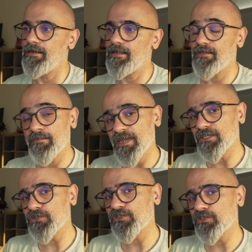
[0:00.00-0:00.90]
Now, the
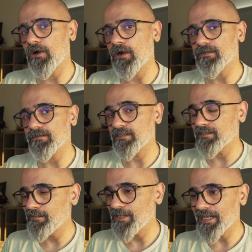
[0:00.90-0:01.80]
minute you start
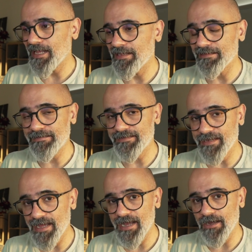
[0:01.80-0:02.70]
dimming it
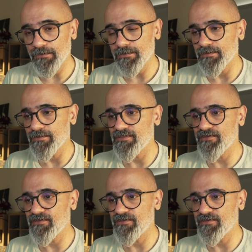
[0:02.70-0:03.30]
down, the